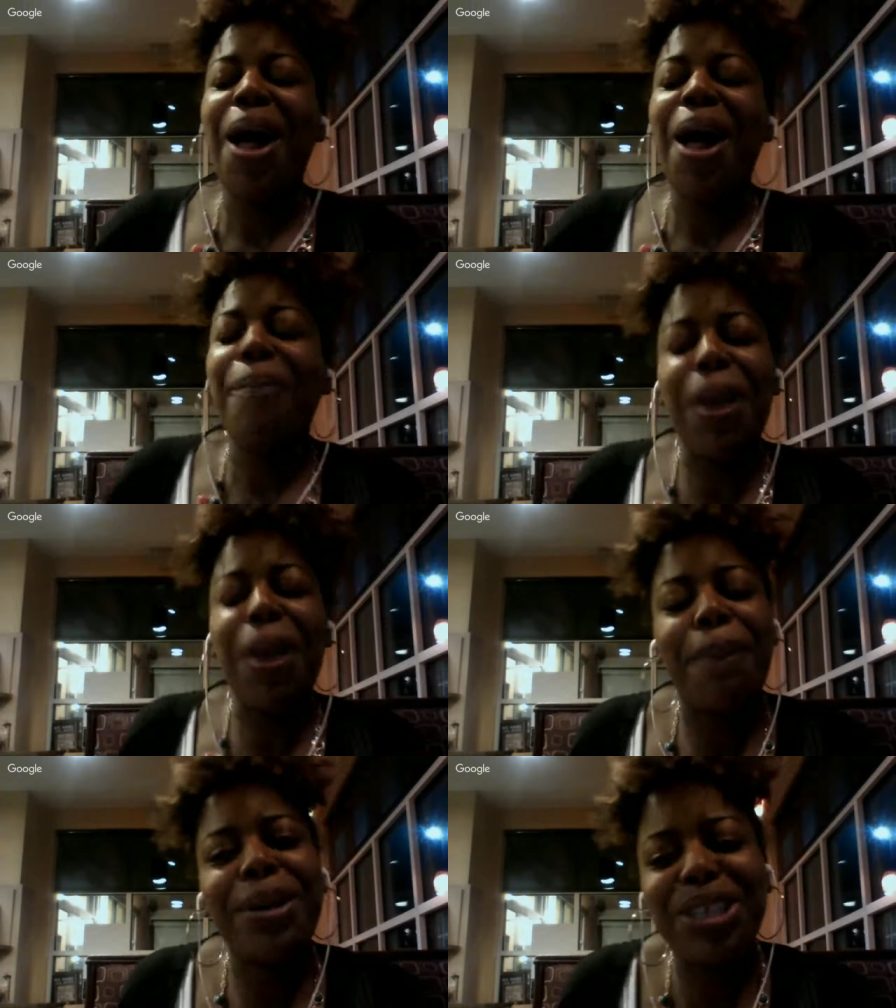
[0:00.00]
Me
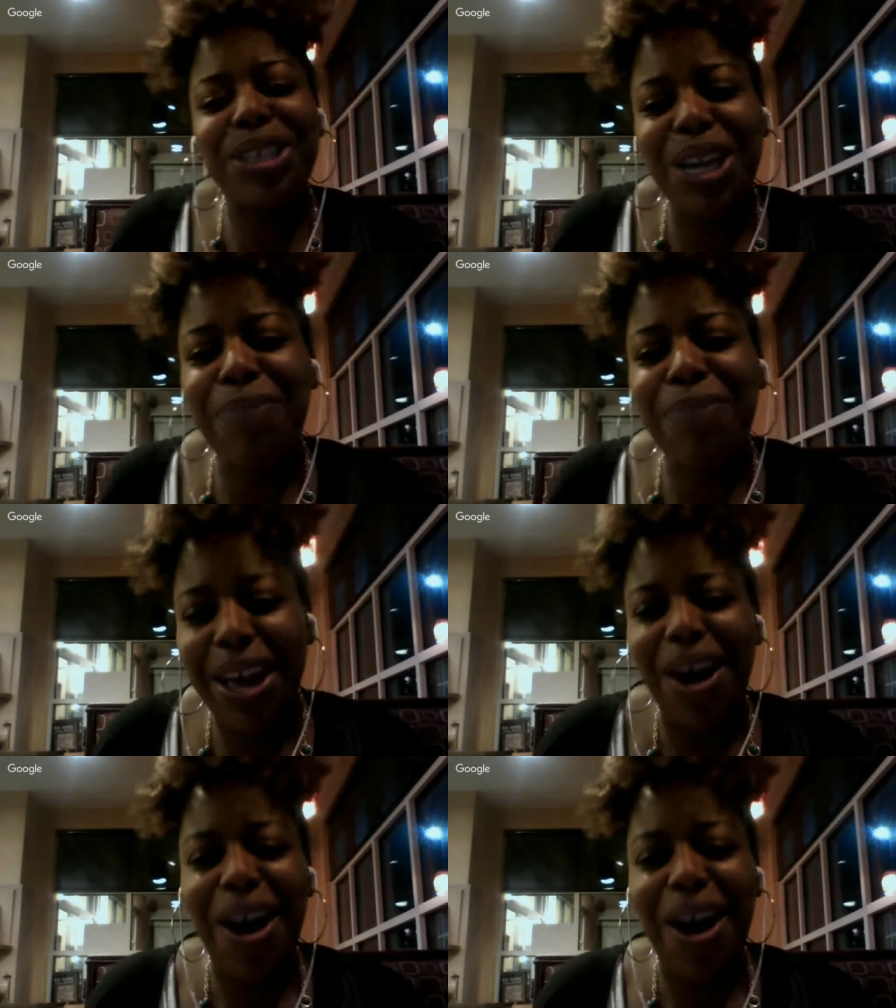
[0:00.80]
pushing my
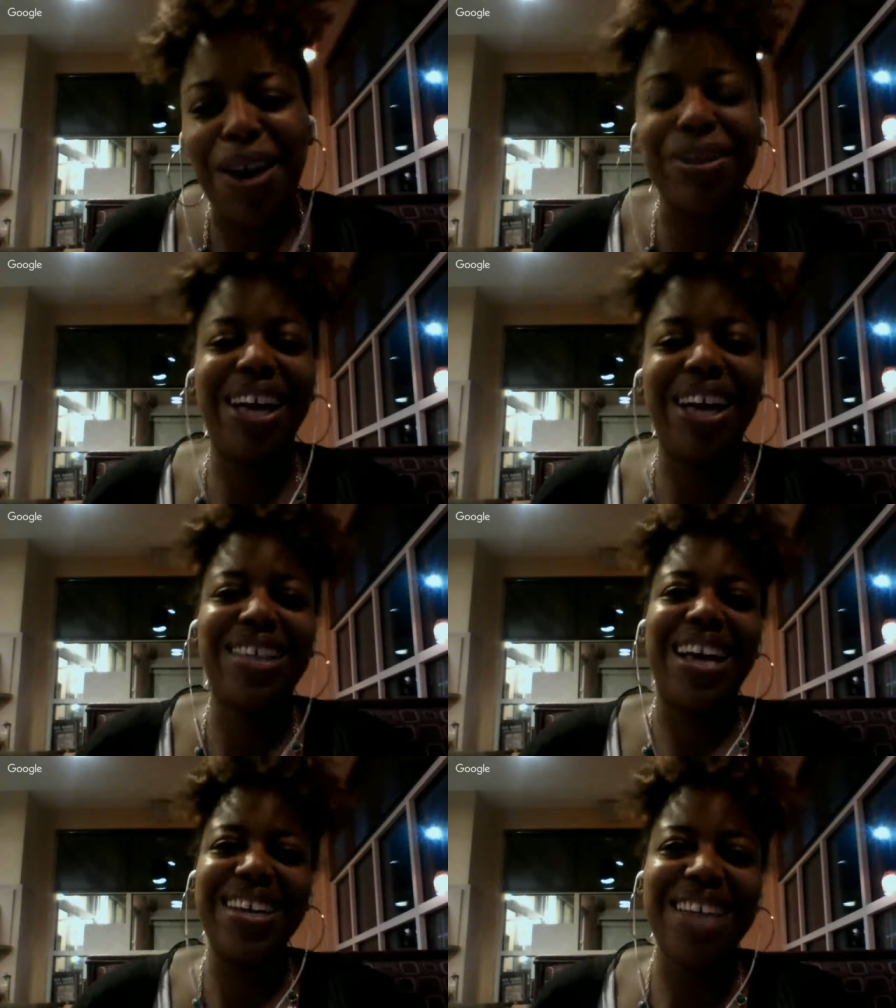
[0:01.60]
car because I
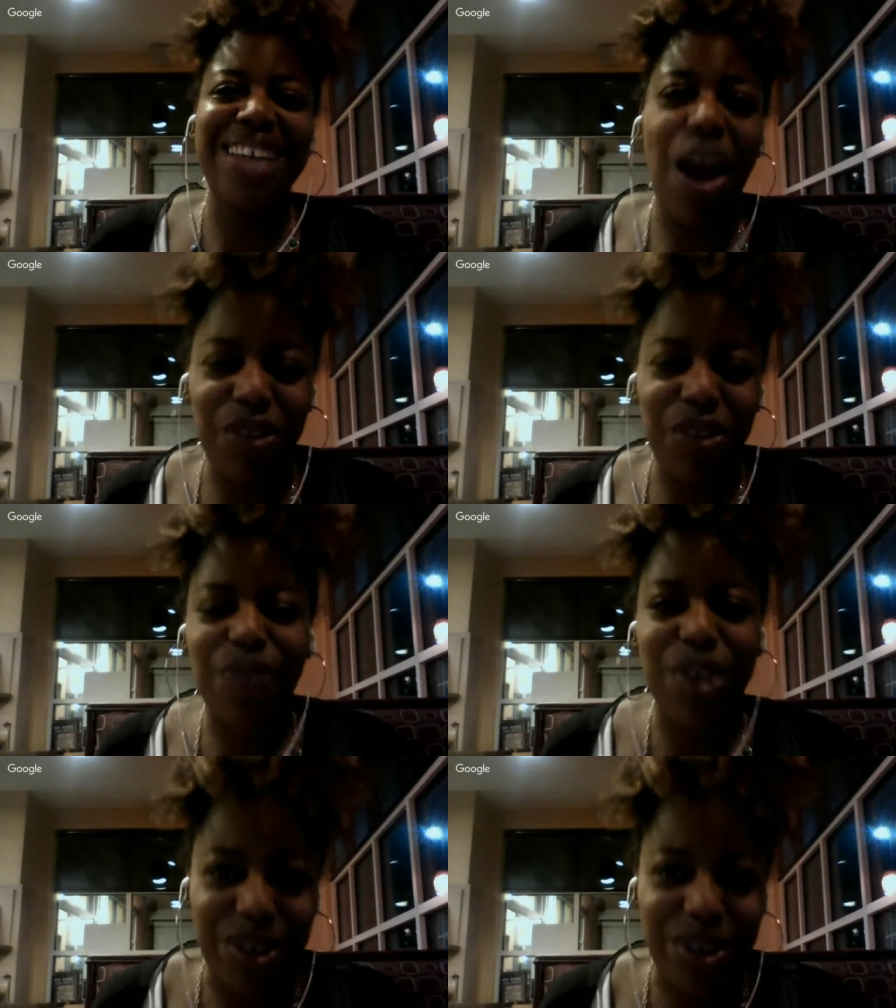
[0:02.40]
could not
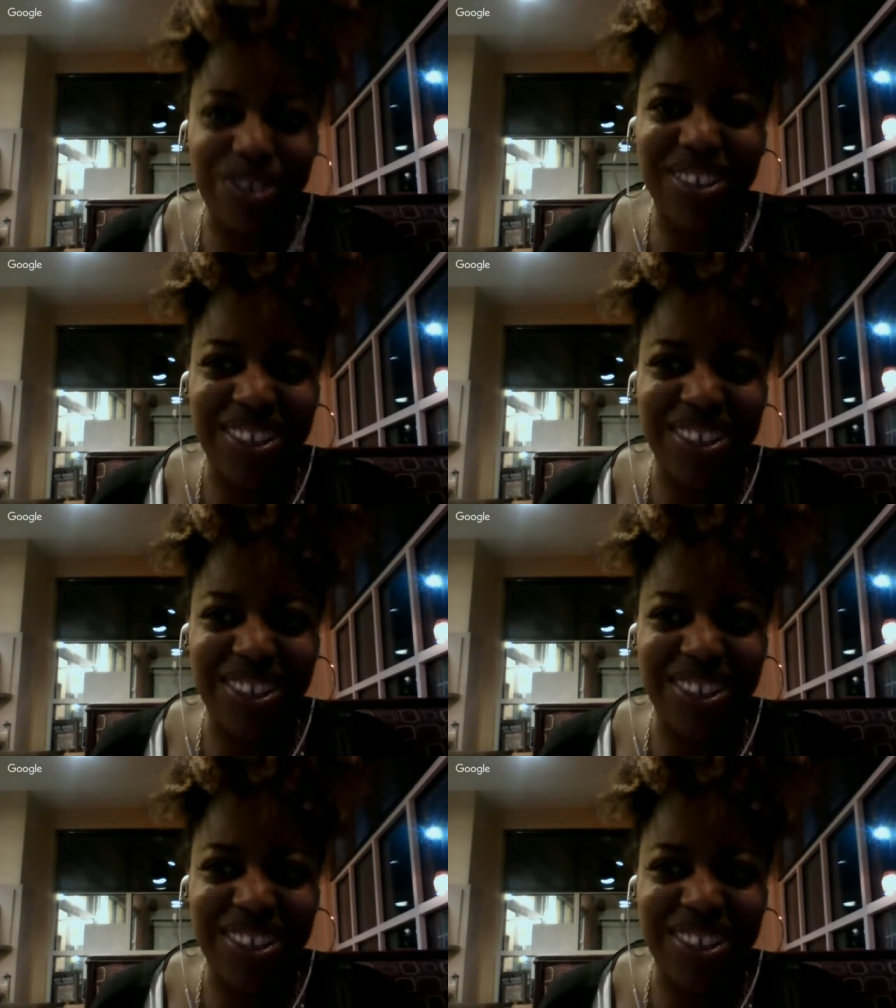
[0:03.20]
reverse.